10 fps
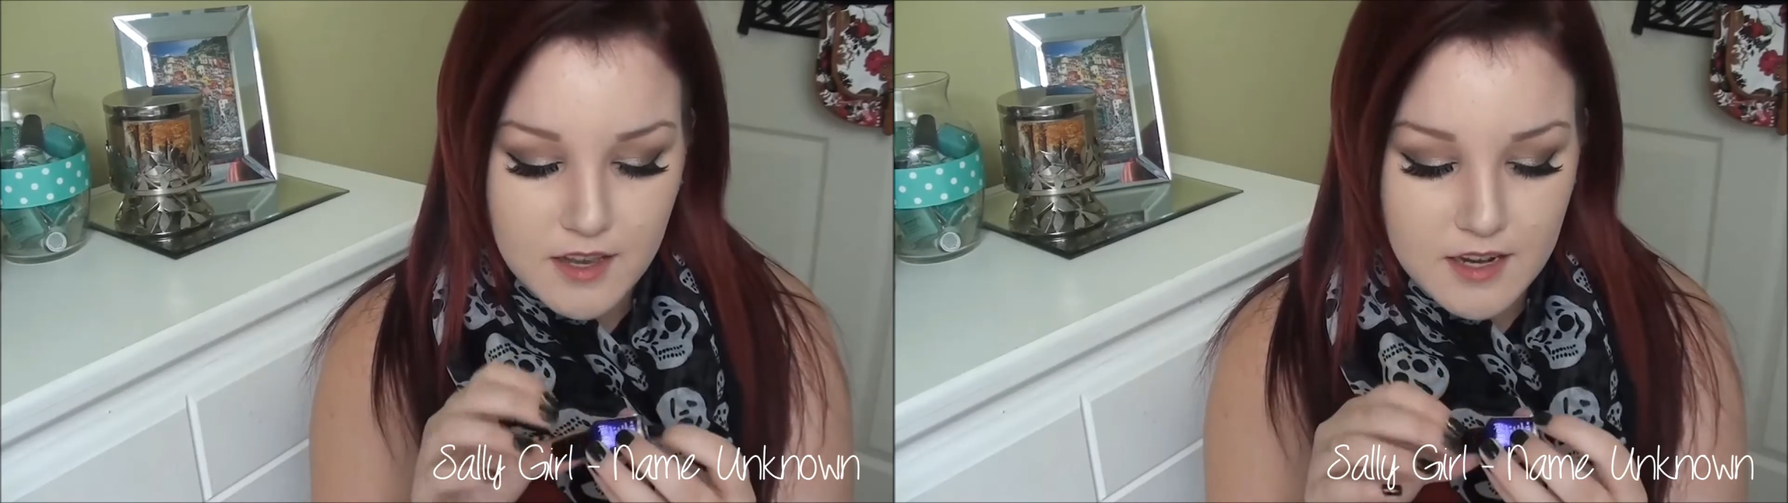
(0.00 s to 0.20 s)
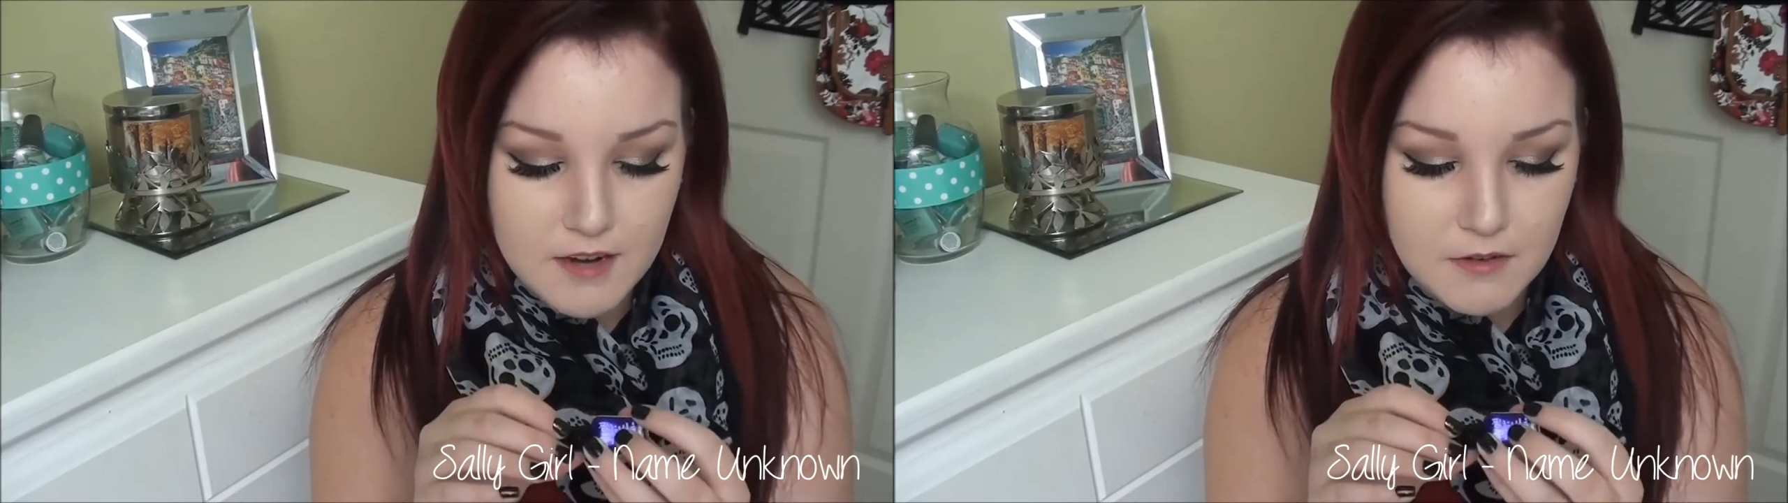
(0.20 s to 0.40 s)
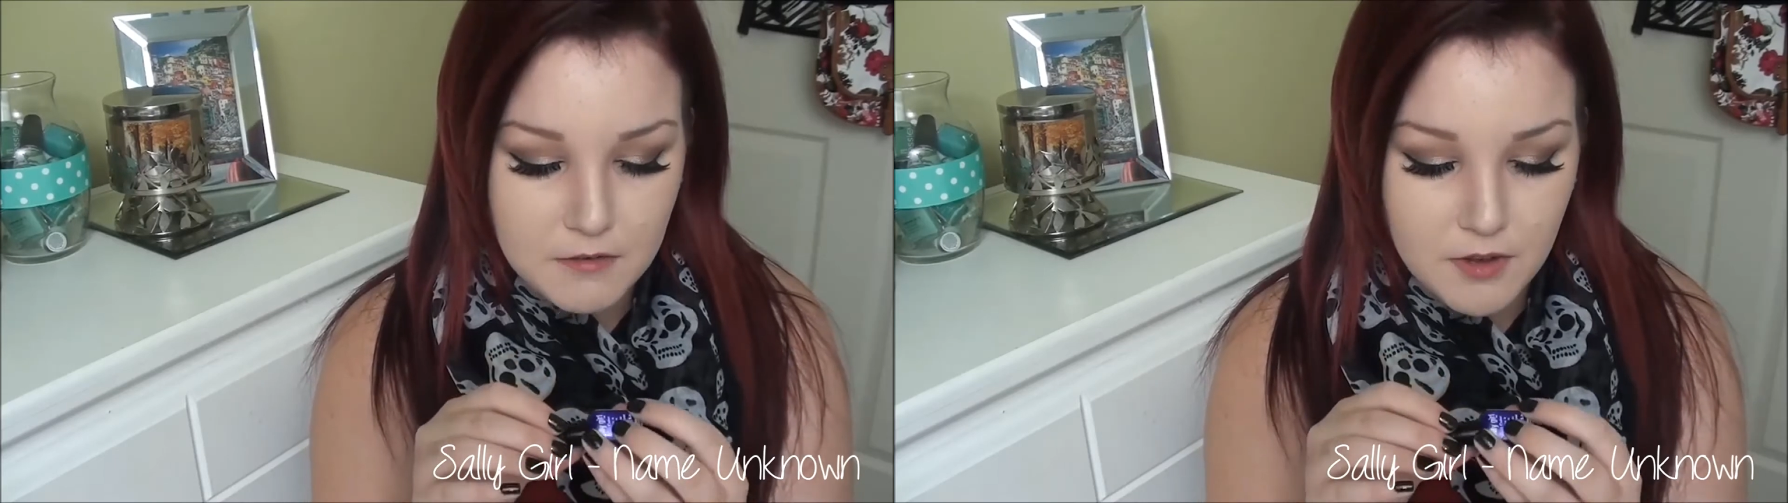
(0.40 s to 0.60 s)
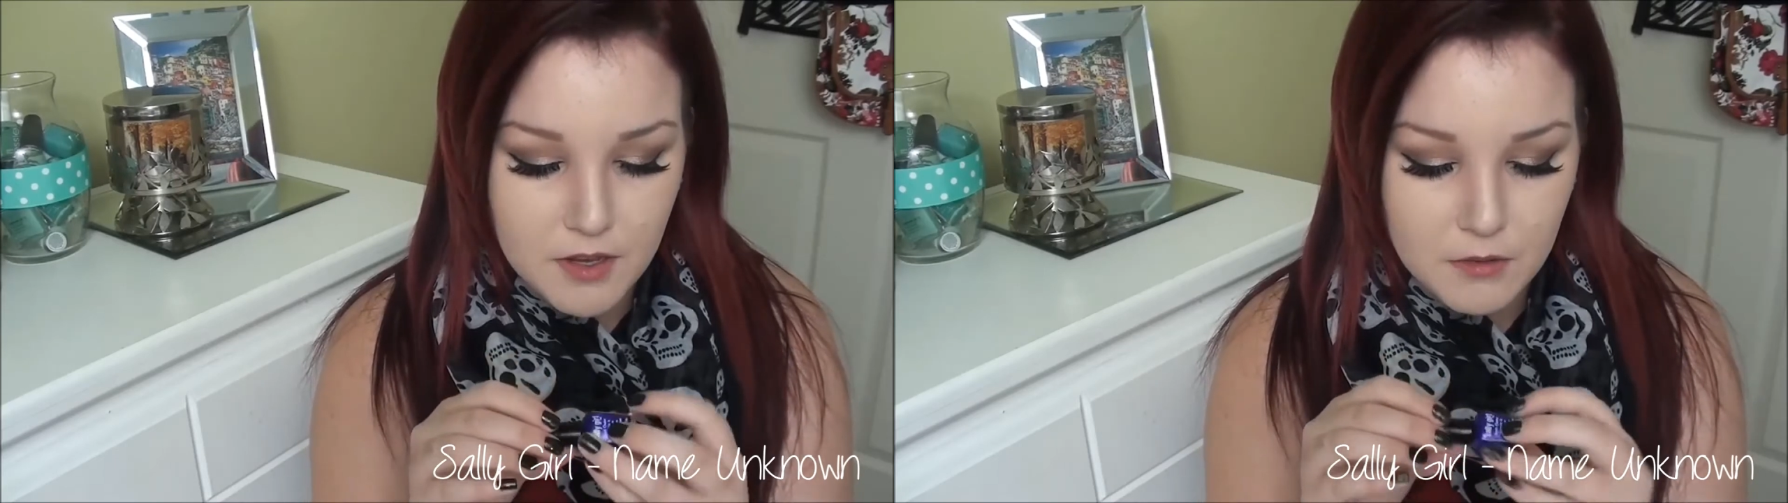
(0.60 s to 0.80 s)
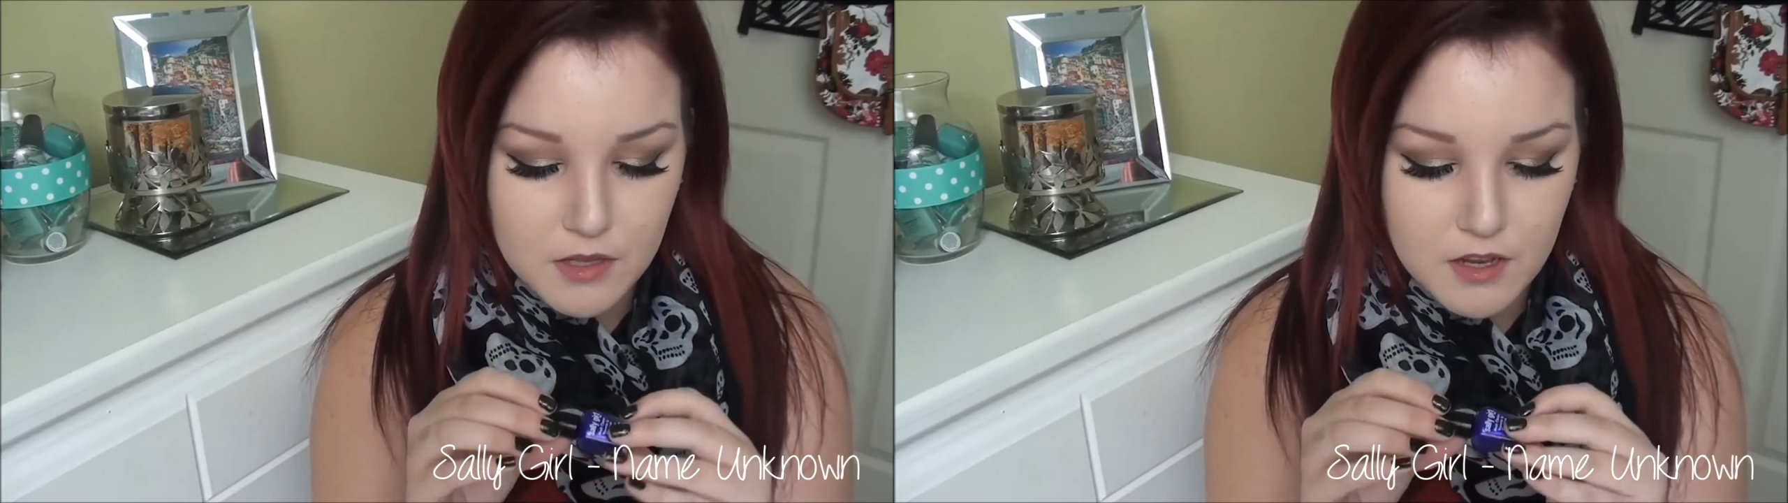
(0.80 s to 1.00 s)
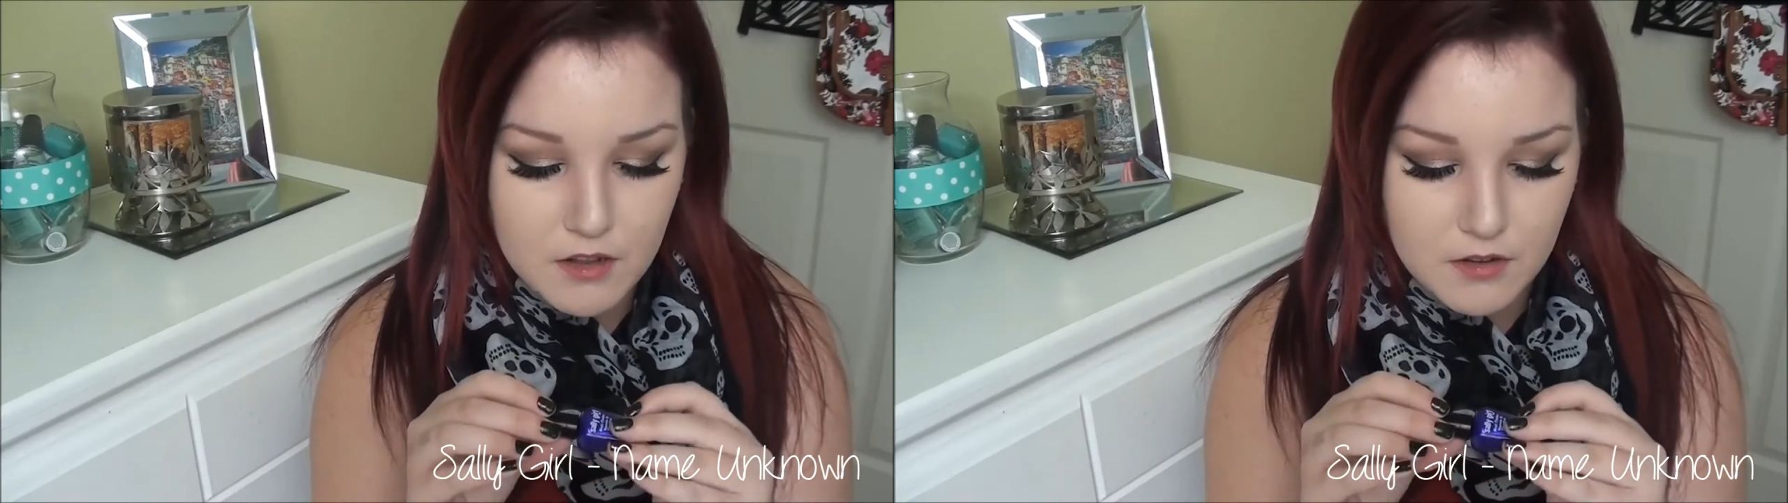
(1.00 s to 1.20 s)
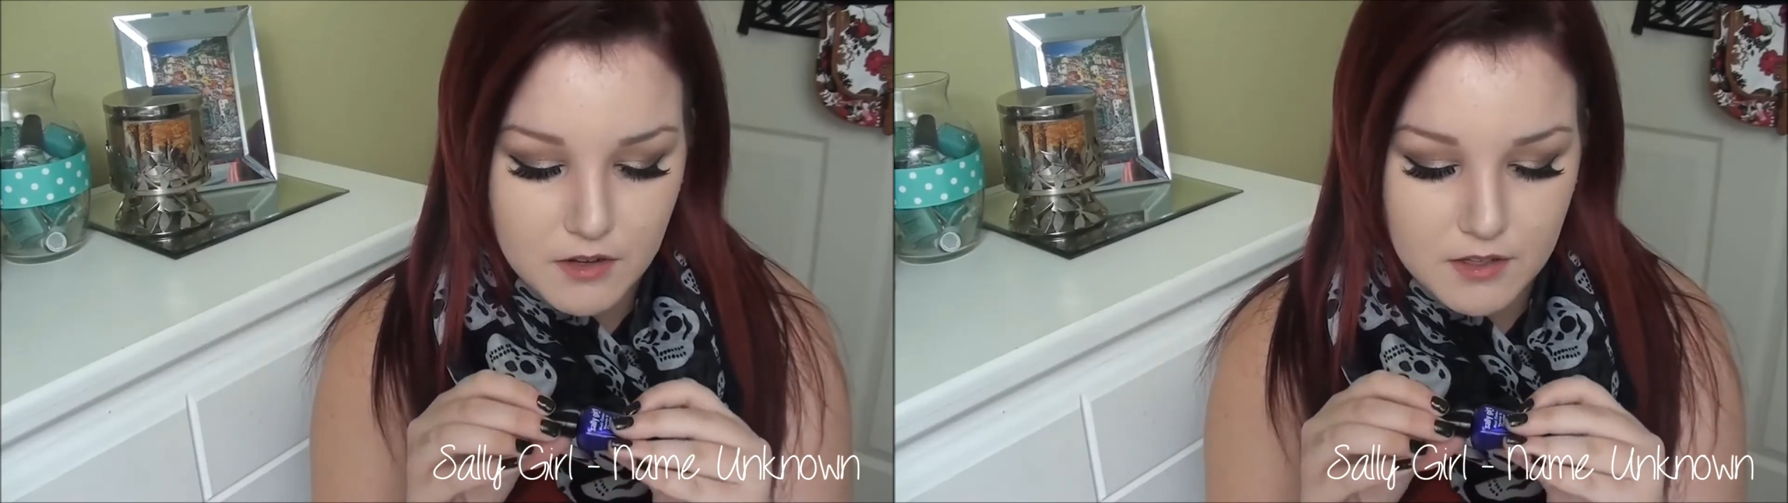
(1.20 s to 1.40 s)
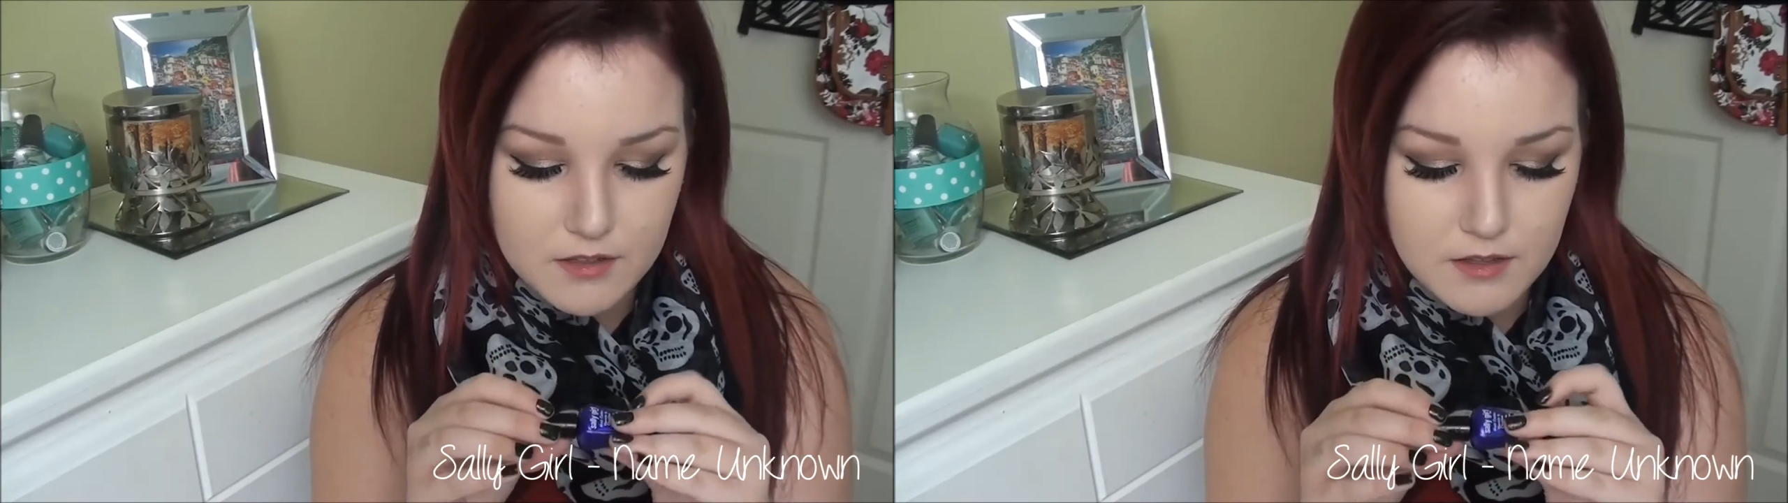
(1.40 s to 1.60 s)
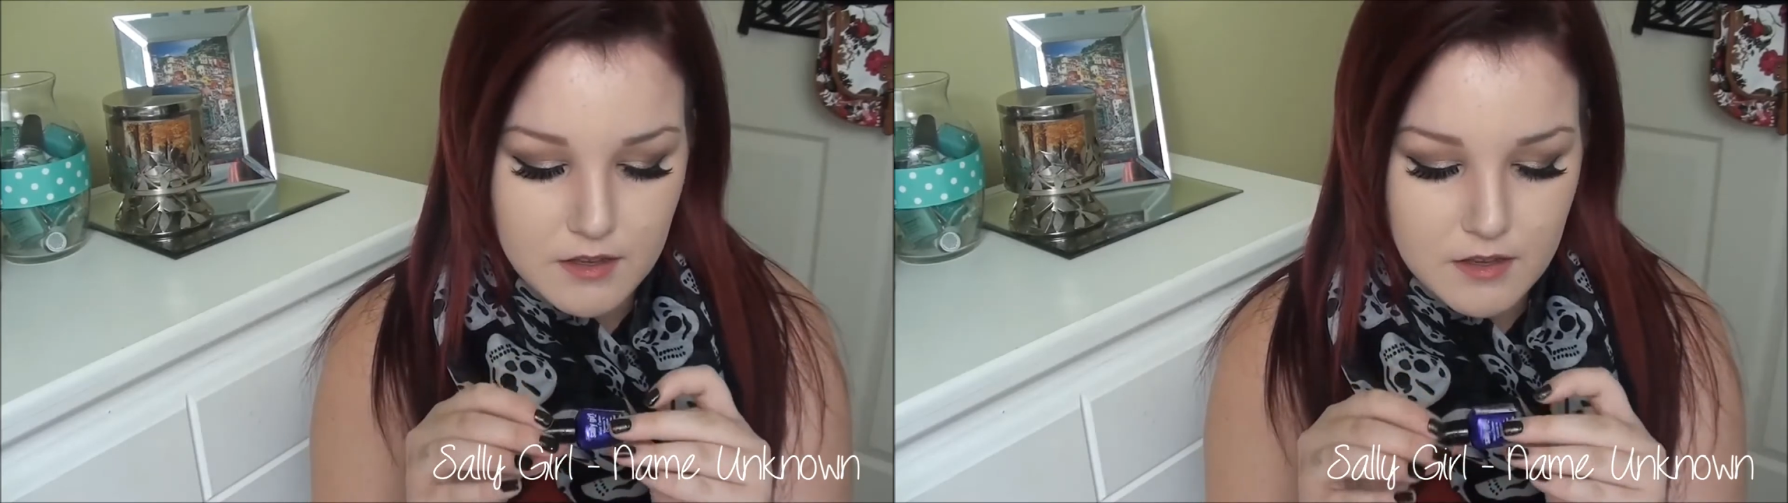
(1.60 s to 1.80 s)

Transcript: I can never find where the color is.